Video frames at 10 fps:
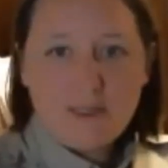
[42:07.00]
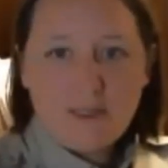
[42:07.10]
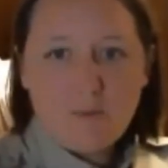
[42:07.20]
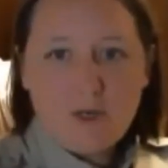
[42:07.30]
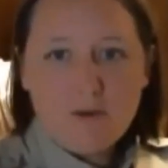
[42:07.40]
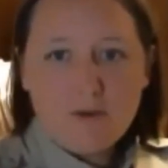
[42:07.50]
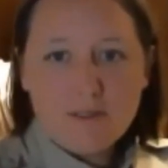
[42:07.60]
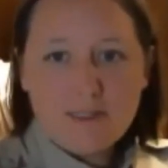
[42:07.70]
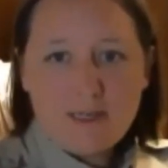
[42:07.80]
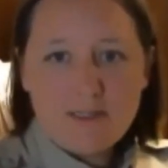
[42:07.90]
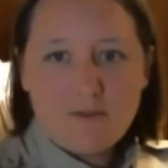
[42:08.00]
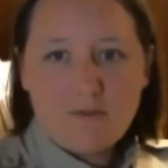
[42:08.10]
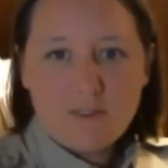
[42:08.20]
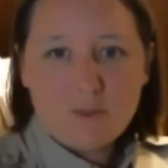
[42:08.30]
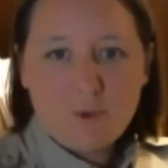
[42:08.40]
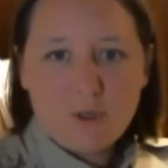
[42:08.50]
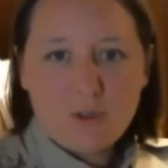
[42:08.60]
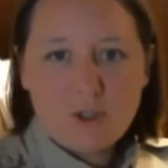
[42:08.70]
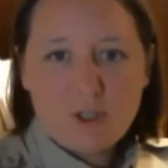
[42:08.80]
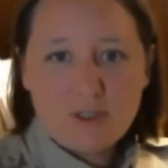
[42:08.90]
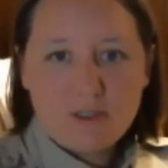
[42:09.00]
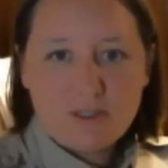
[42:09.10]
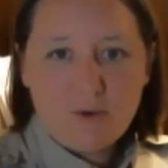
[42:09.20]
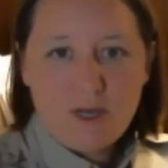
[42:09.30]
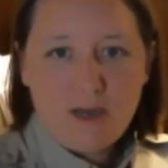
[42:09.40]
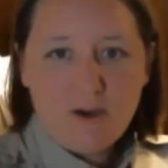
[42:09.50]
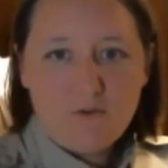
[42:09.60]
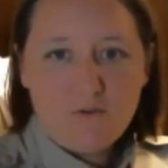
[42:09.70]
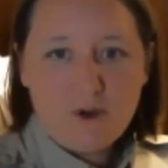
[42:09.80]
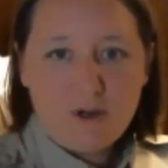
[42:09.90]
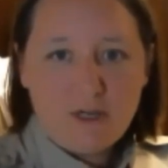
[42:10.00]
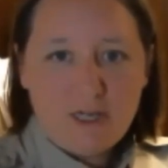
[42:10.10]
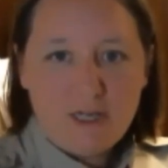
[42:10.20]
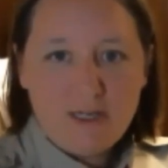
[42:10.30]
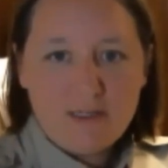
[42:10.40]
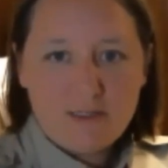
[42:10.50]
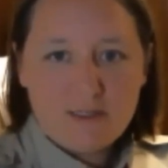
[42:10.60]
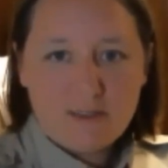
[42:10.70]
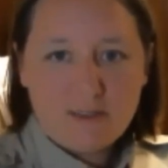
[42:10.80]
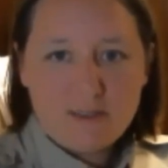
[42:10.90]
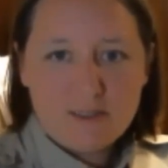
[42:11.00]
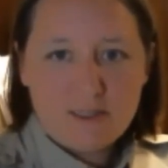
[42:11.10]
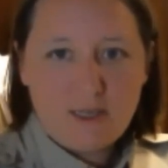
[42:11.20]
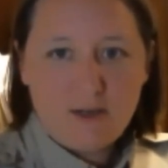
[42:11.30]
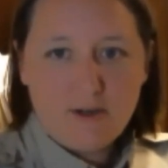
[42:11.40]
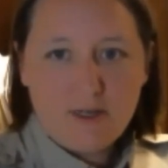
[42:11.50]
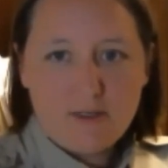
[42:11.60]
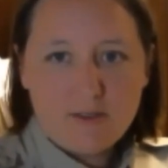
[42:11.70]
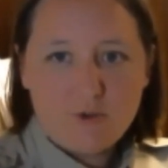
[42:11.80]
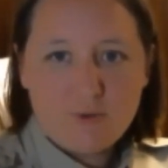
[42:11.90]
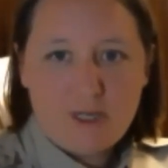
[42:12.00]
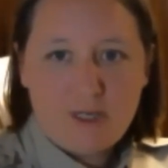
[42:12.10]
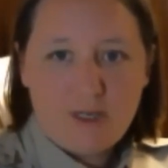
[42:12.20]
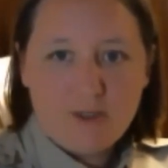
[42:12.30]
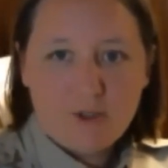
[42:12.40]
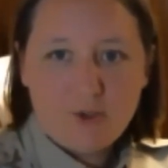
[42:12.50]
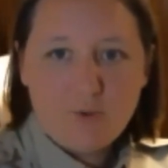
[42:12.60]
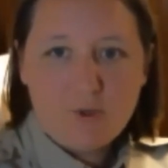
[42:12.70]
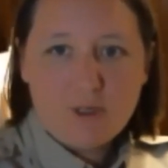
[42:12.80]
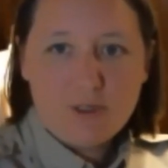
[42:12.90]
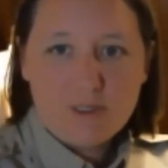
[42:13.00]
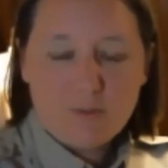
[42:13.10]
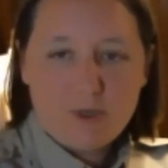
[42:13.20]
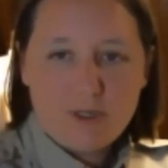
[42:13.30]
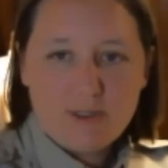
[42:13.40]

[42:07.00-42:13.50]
about the size of the spring shed. So how far east does the area draining to Wakulla Springs